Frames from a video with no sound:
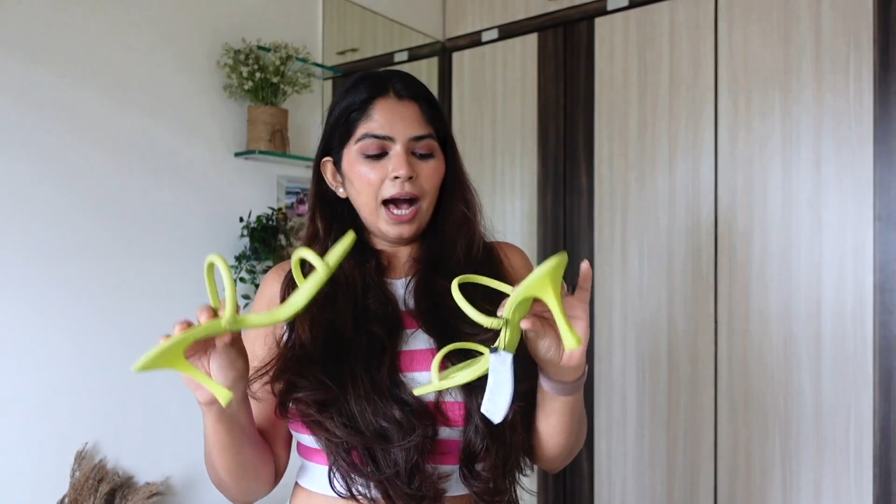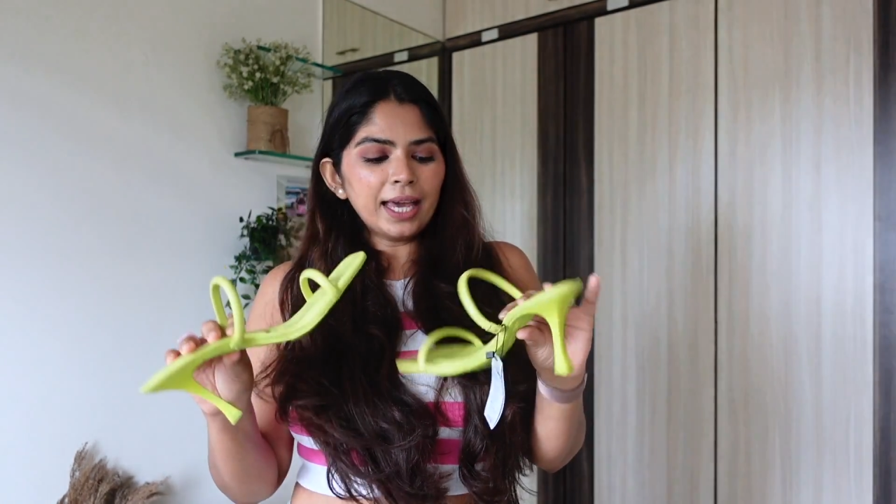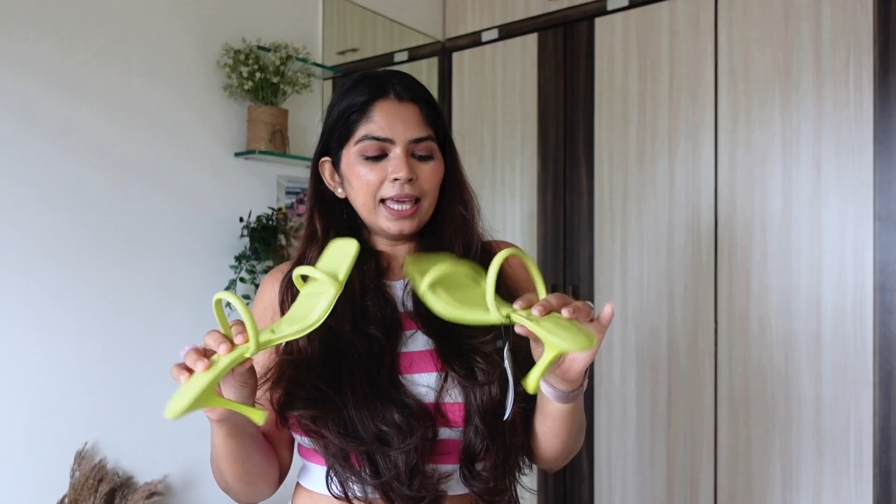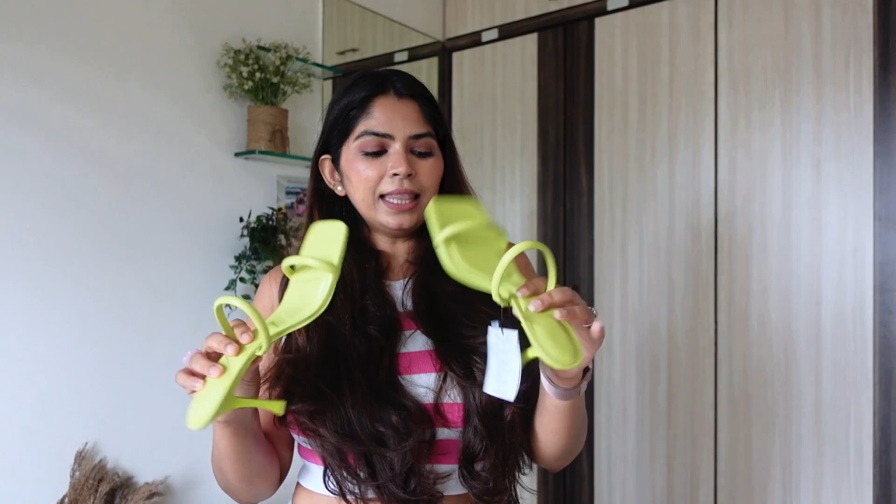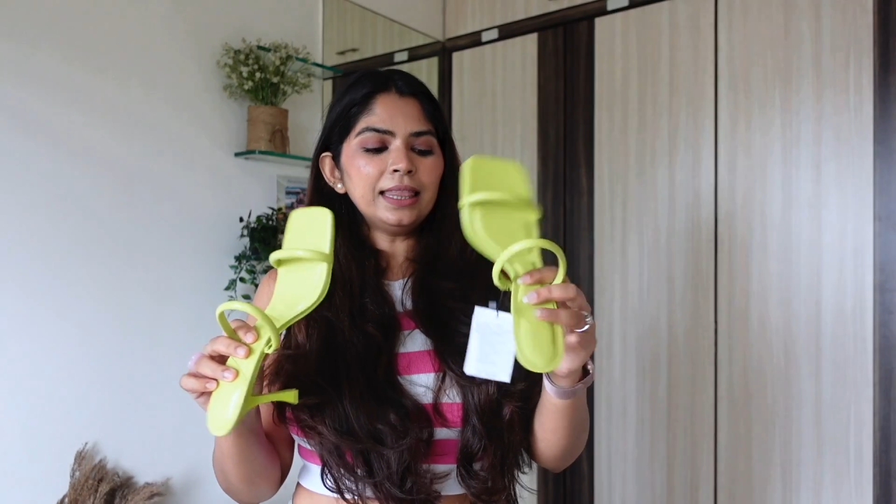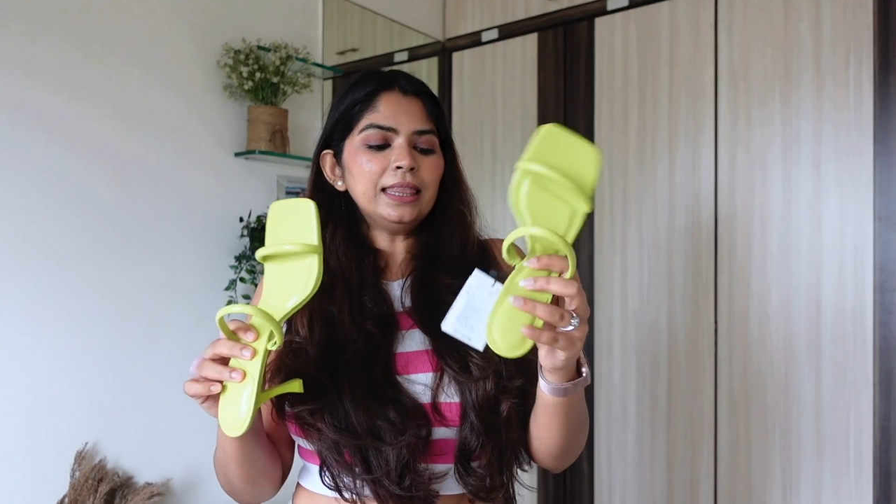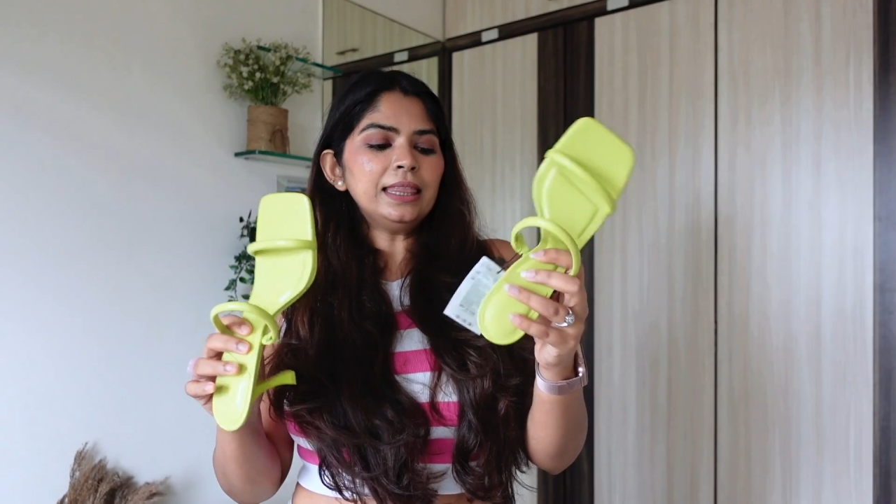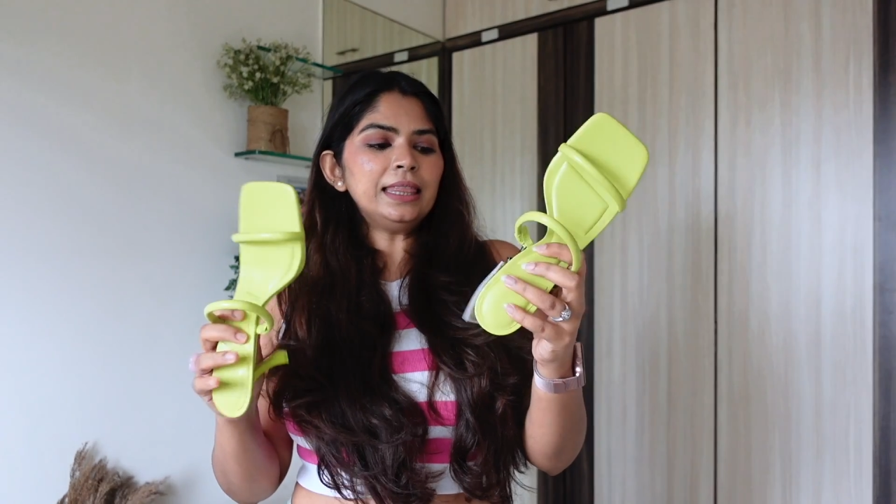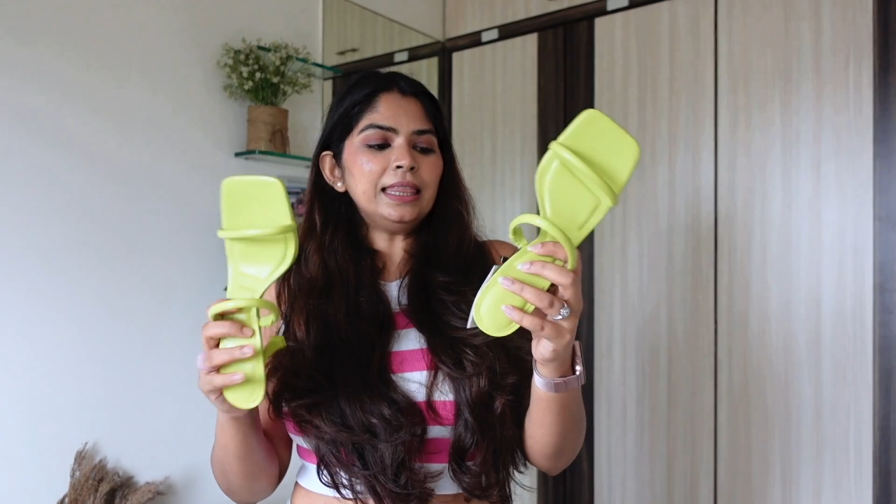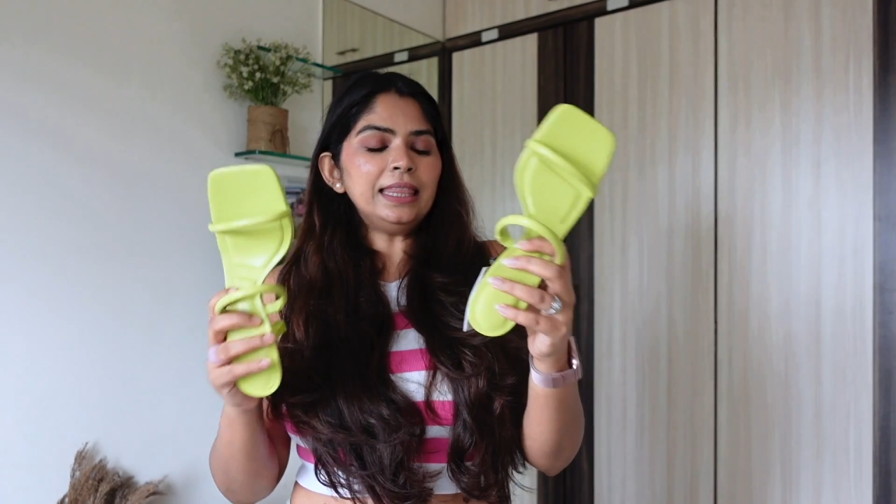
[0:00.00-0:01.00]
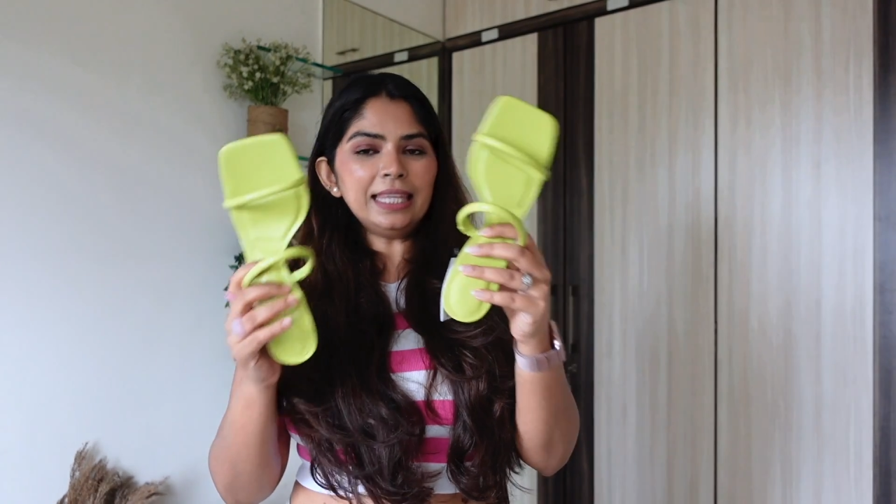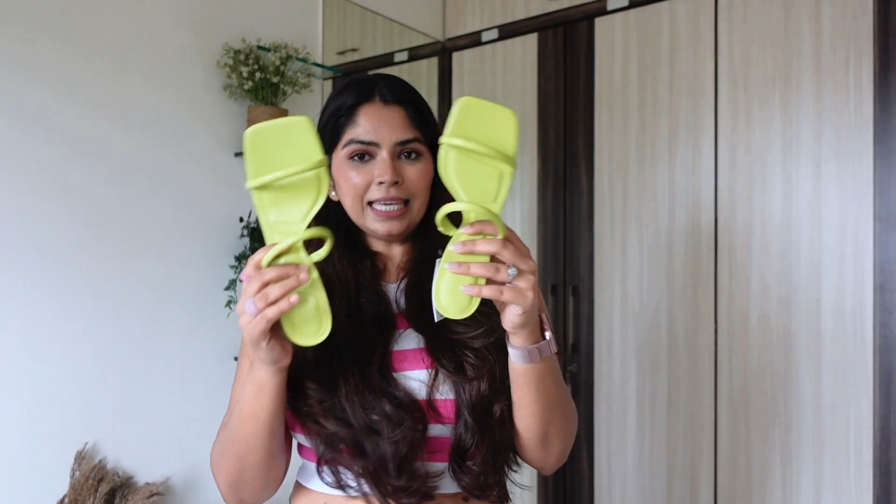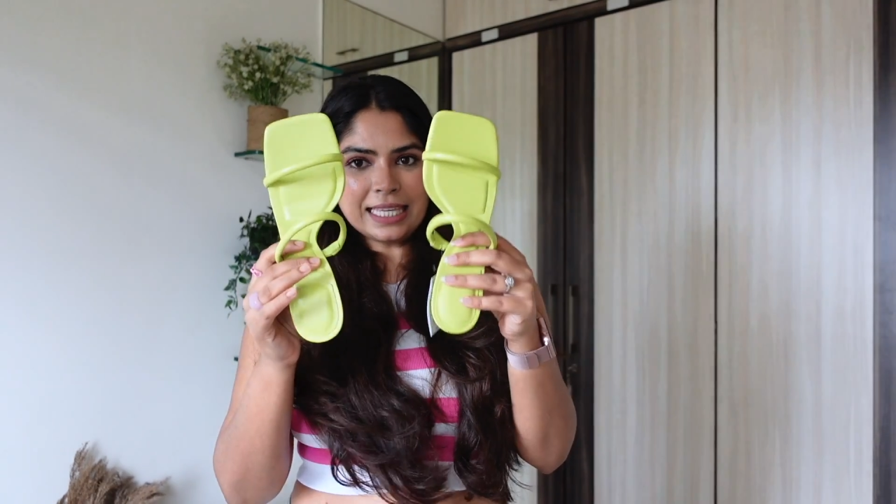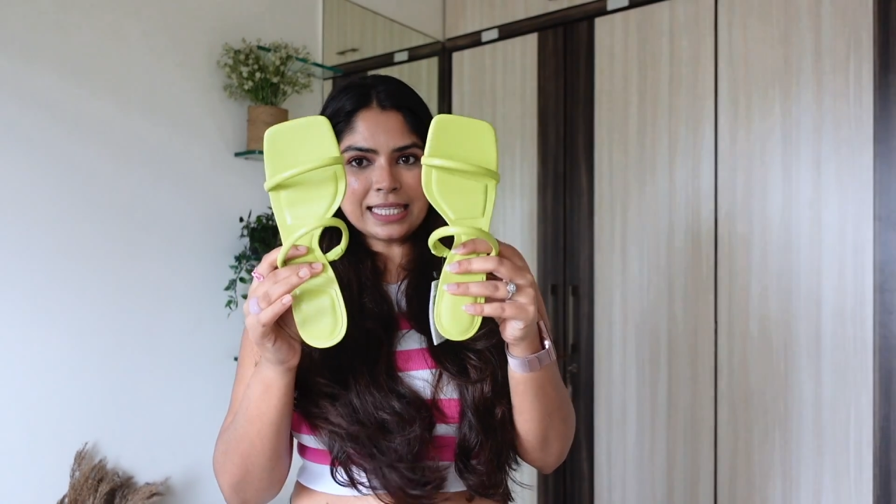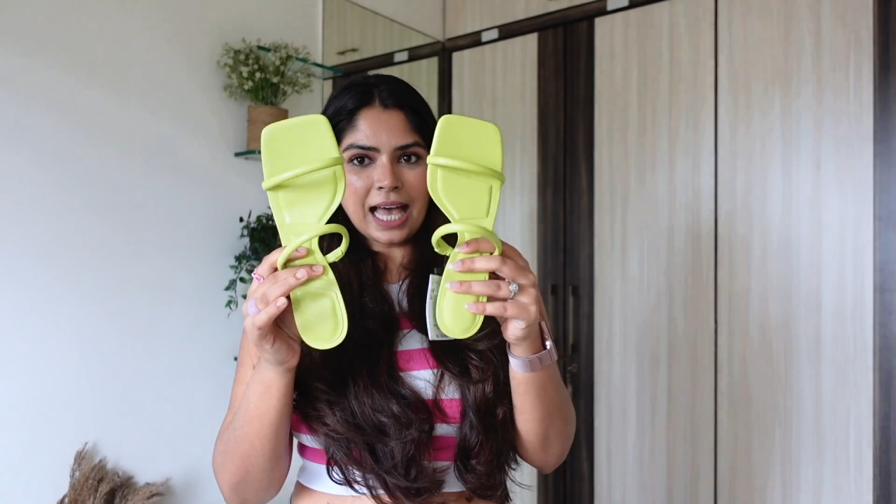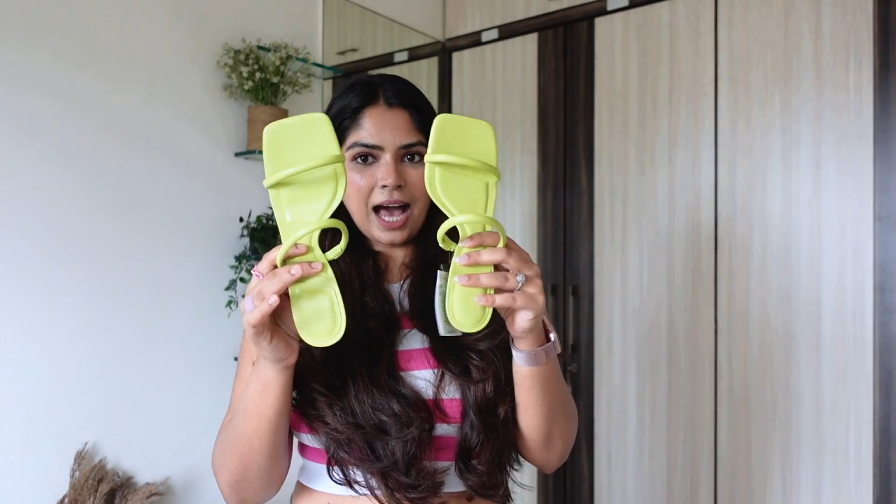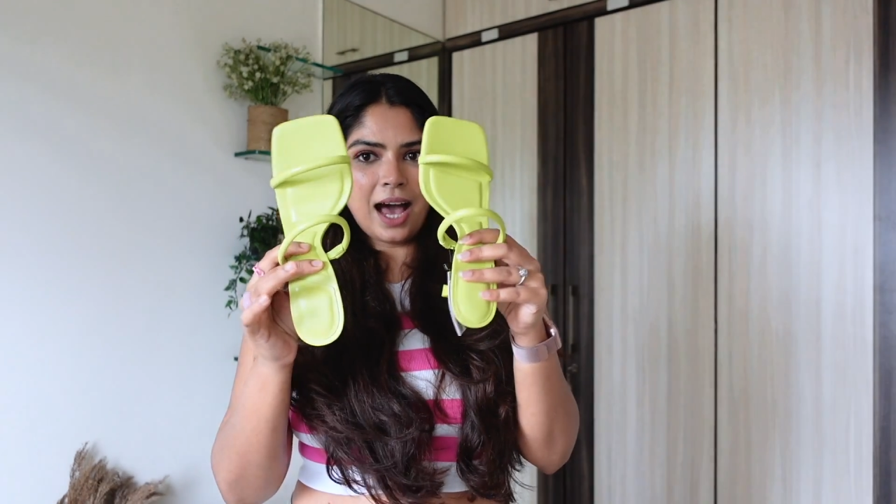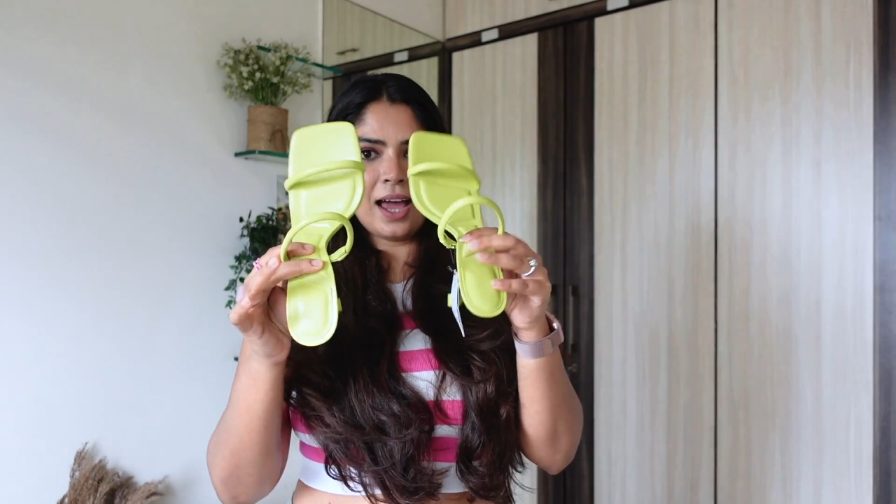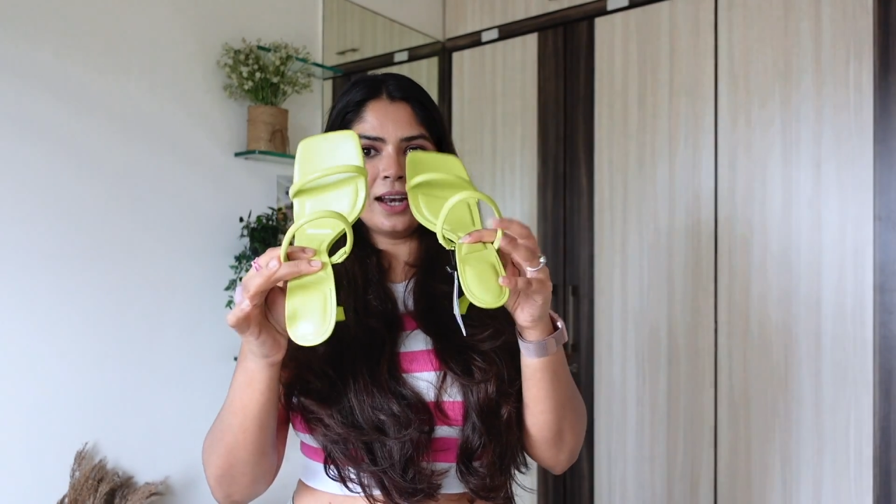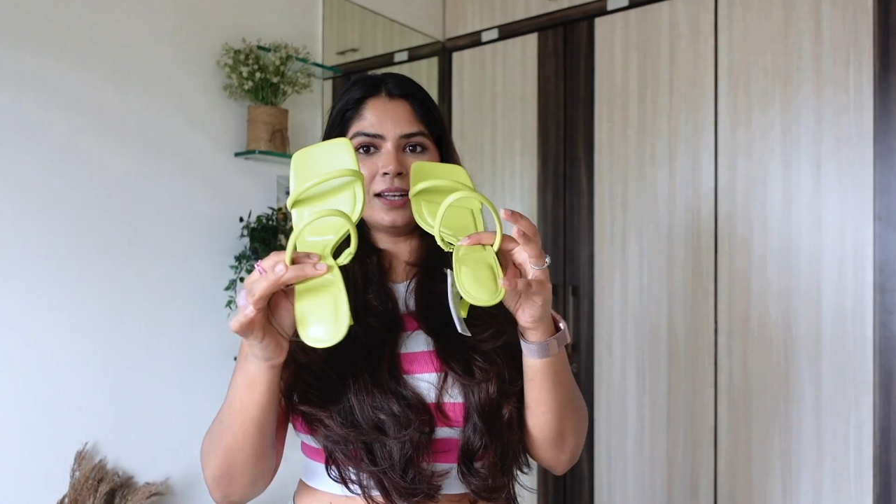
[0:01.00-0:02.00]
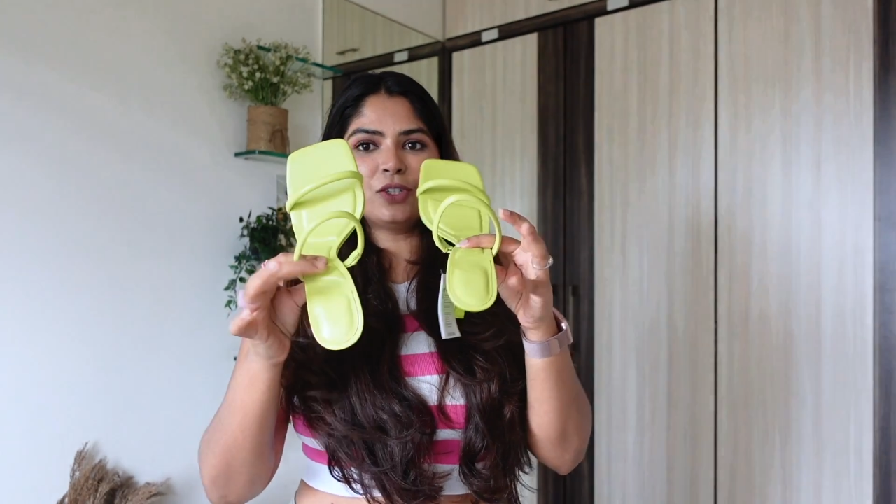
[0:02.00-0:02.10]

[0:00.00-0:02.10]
Again, these are